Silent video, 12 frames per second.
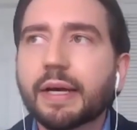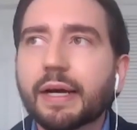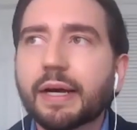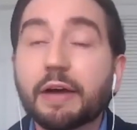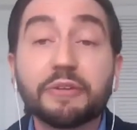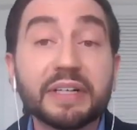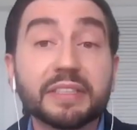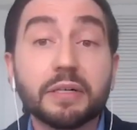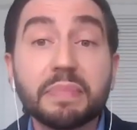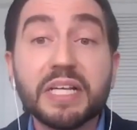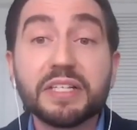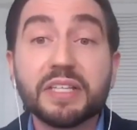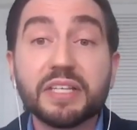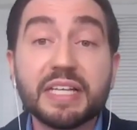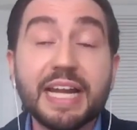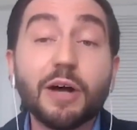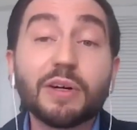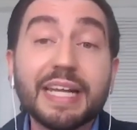uh, affect their business
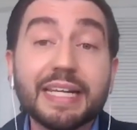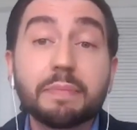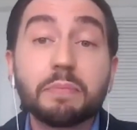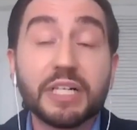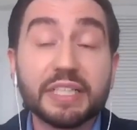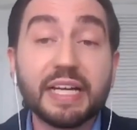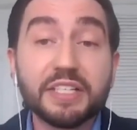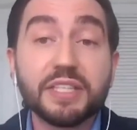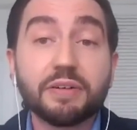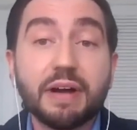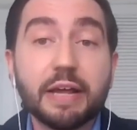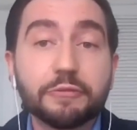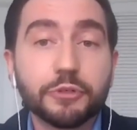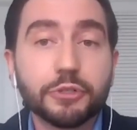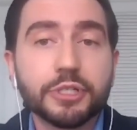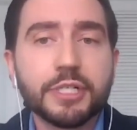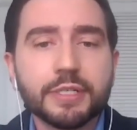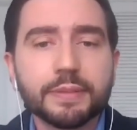and how can they monetize their
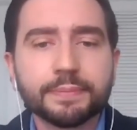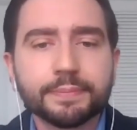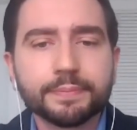efforts?